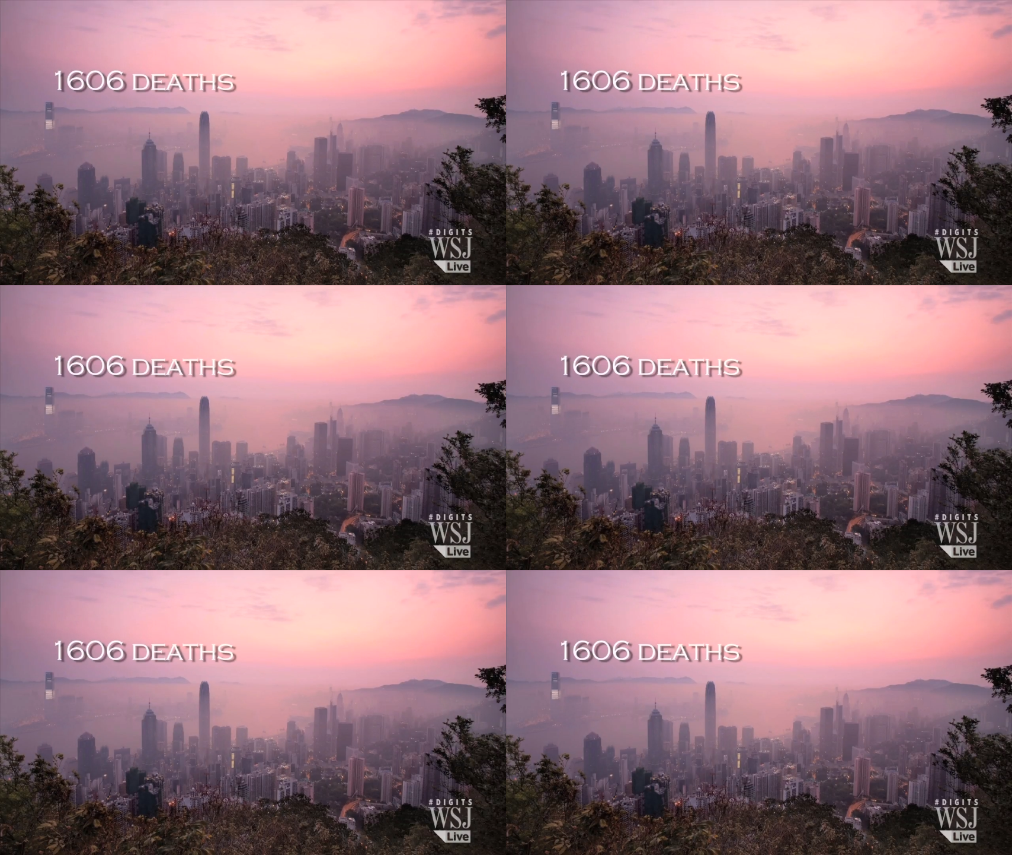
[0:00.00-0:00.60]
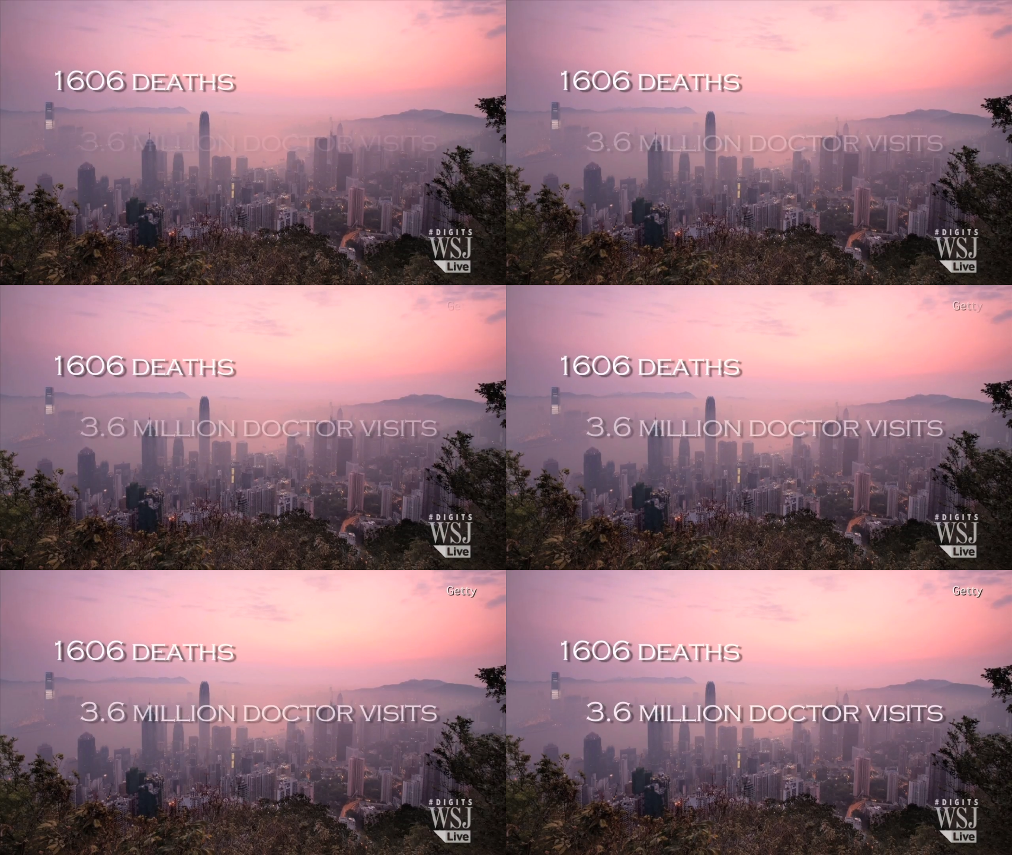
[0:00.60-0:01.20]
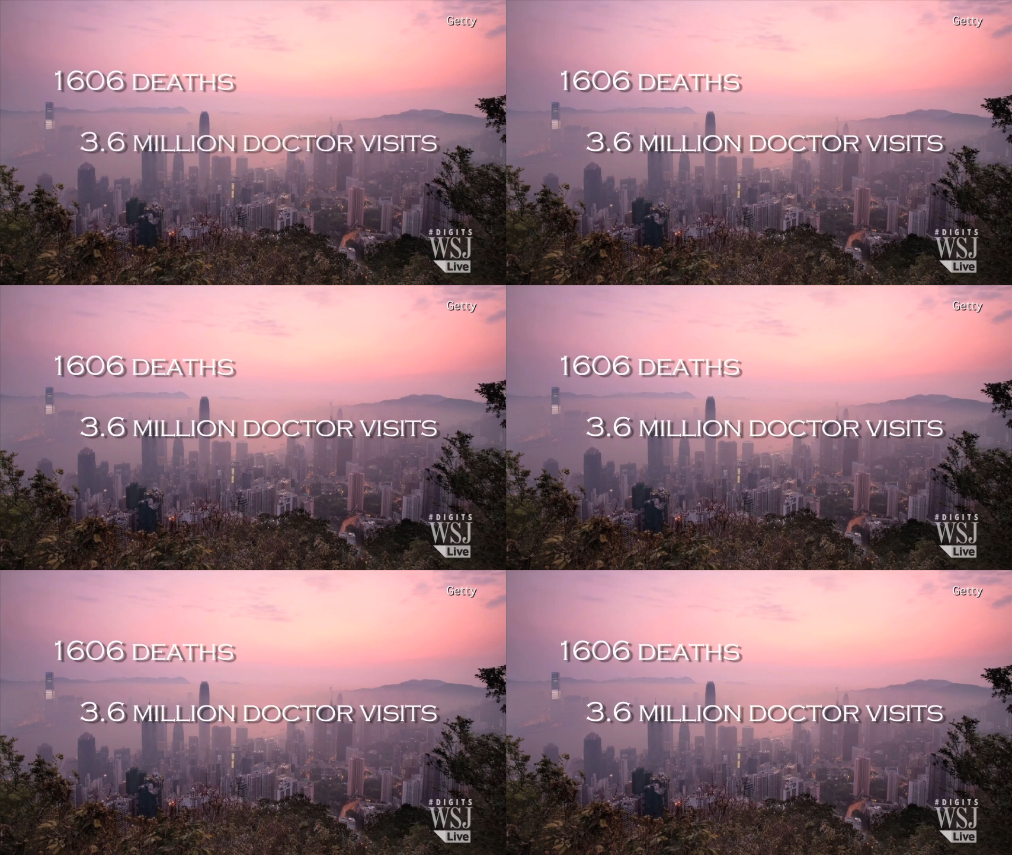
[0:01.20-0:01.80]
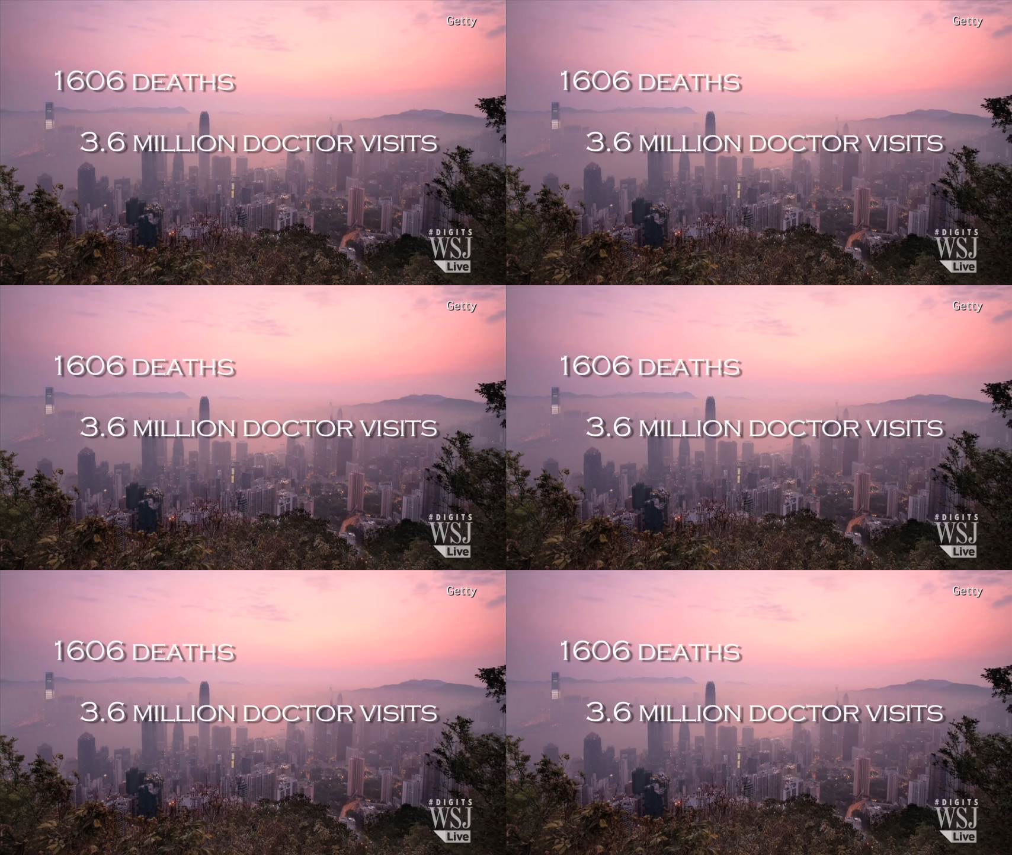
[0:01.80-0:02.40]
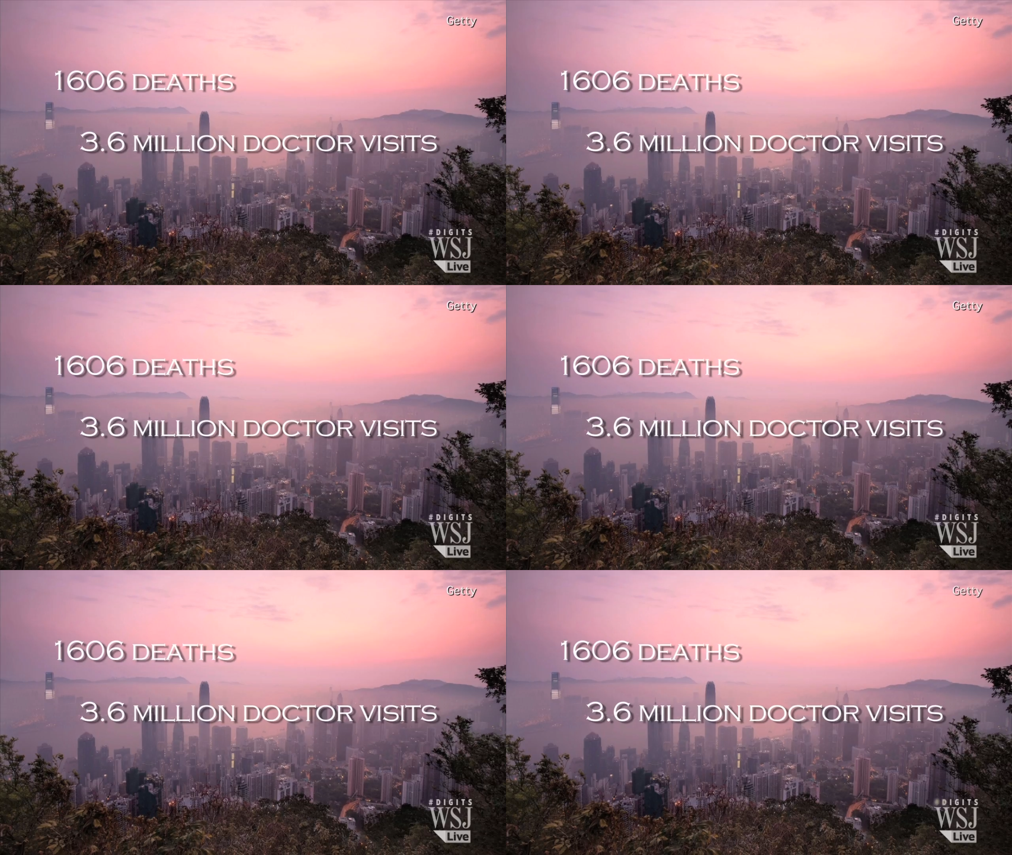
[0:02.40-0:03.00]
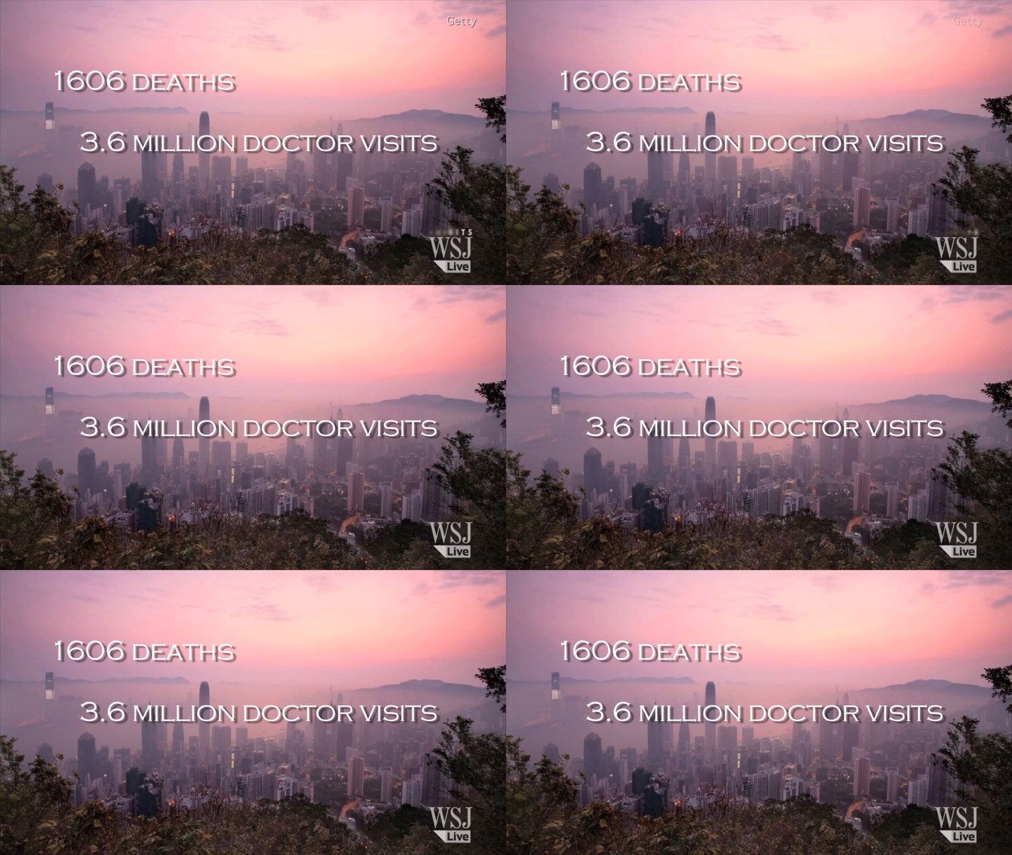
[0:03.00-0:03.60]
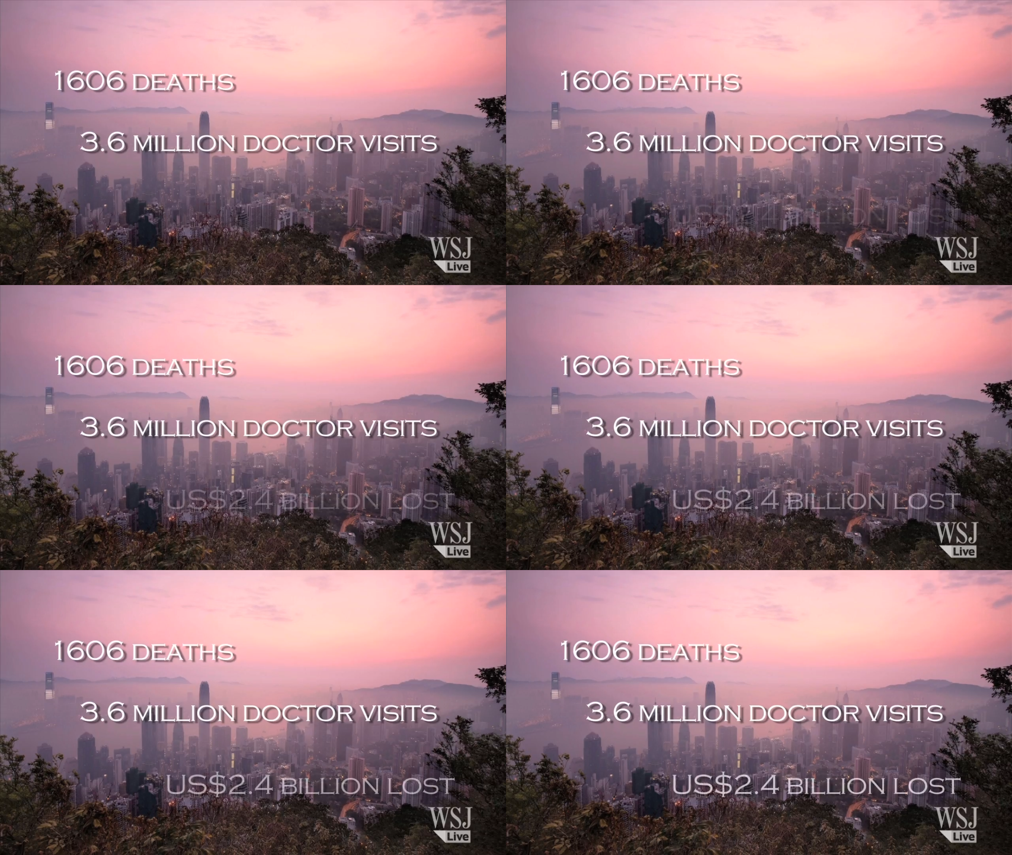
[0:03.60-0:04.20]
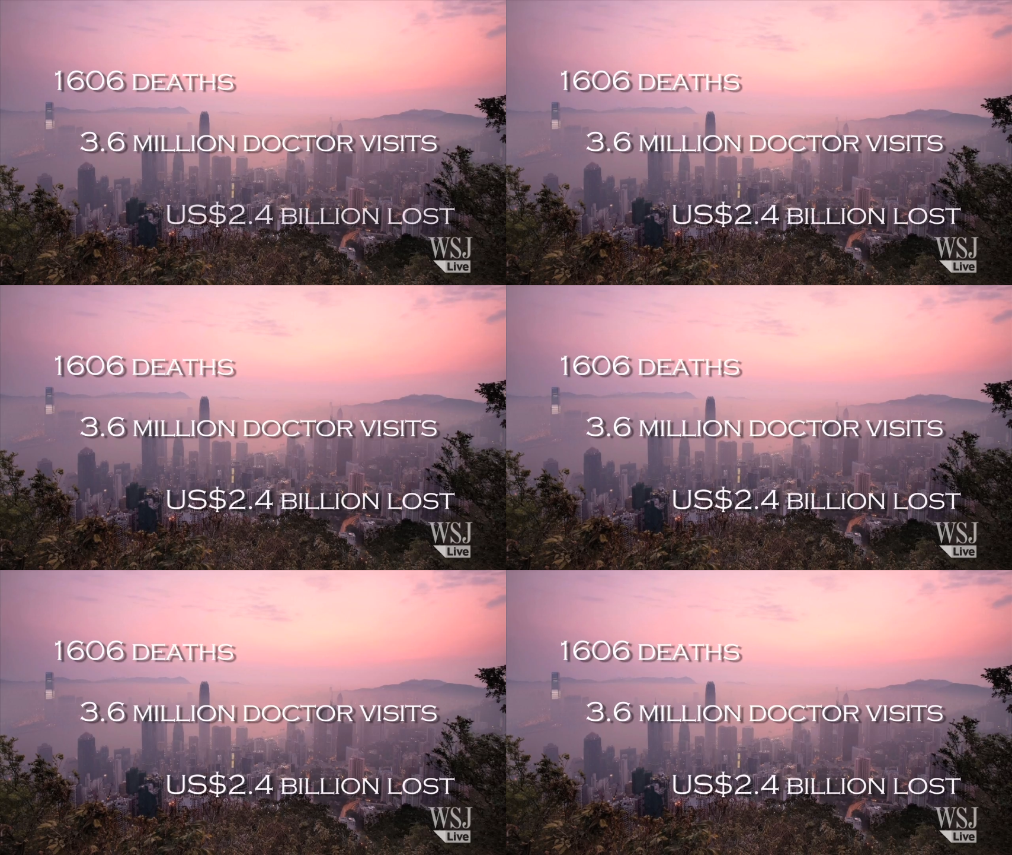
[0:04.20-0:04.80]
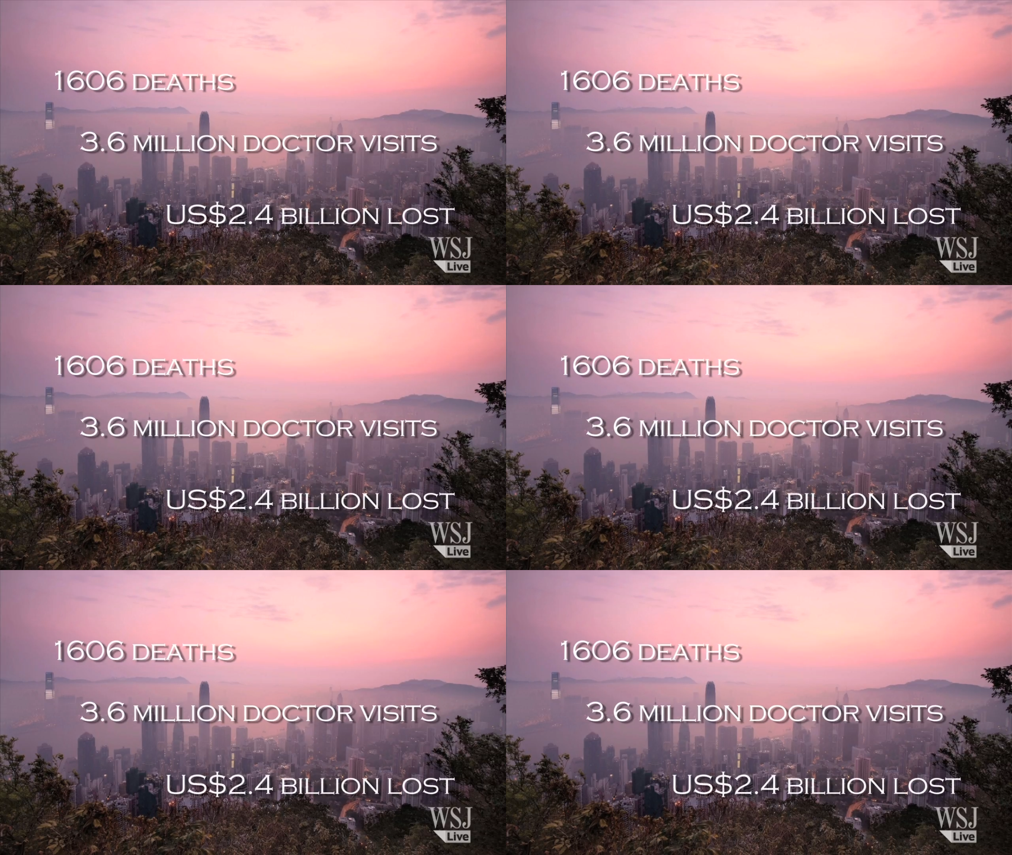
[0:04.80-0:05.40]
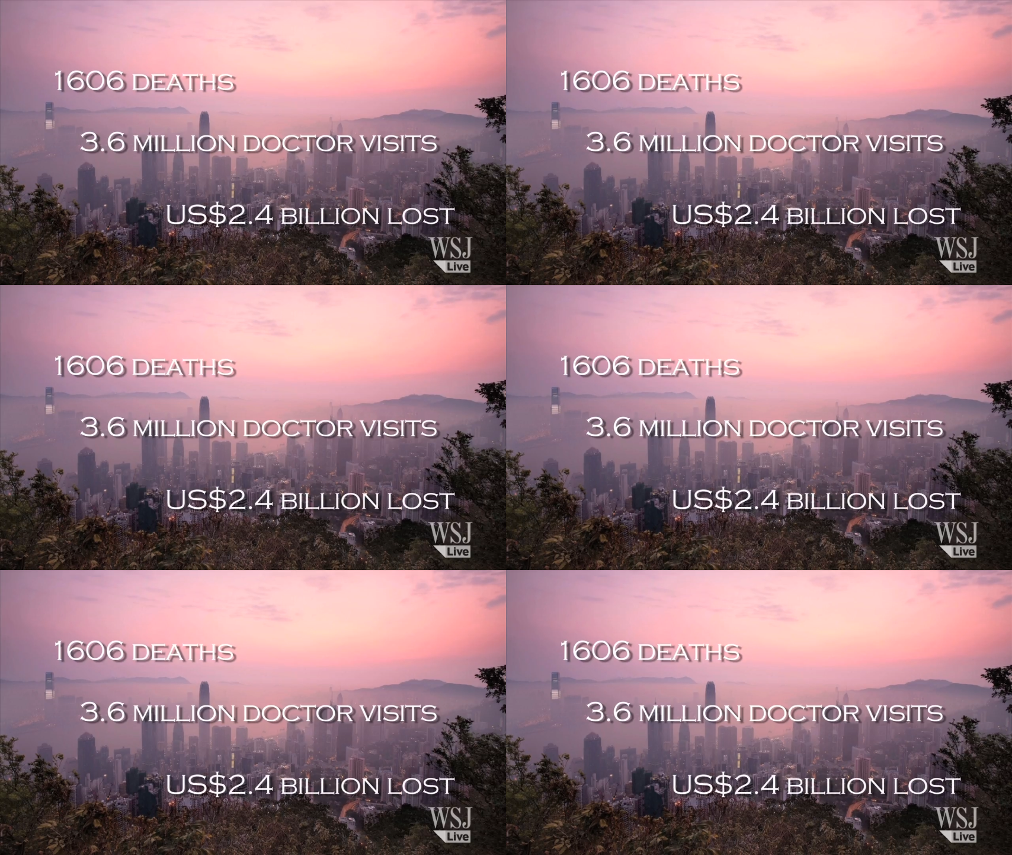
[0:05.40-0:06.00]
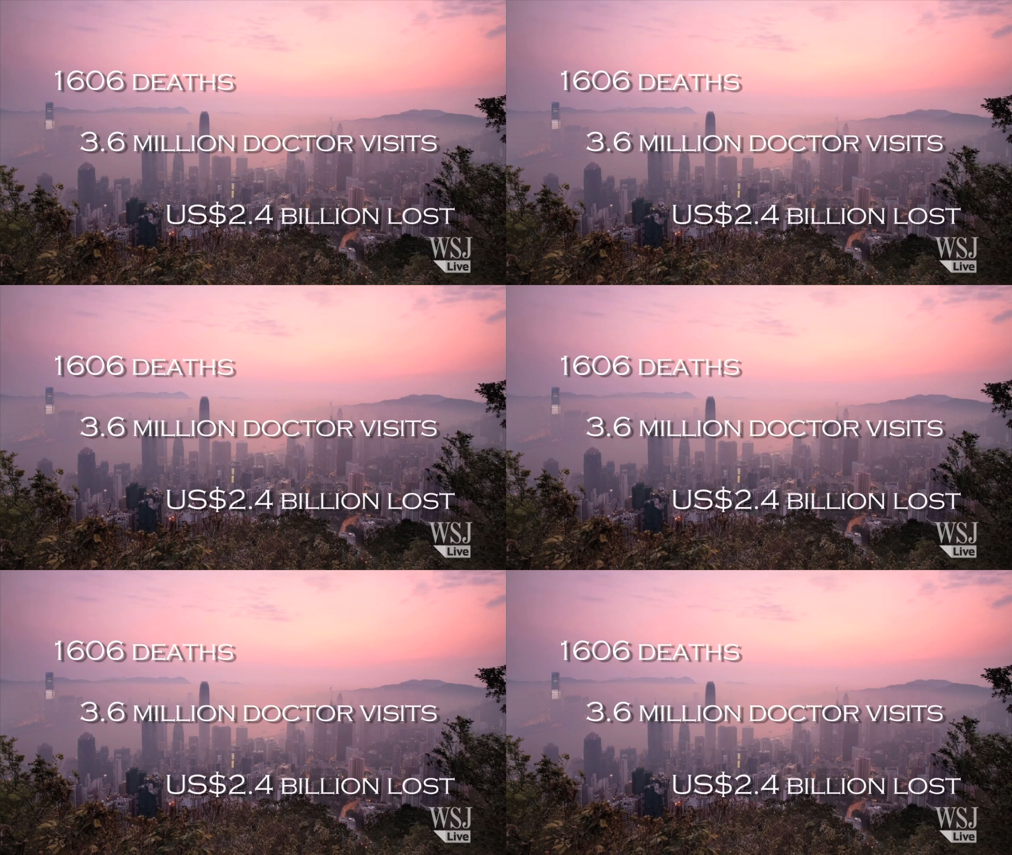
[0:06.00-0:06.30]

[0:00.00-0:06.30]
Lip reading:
[unreadable: no face in view]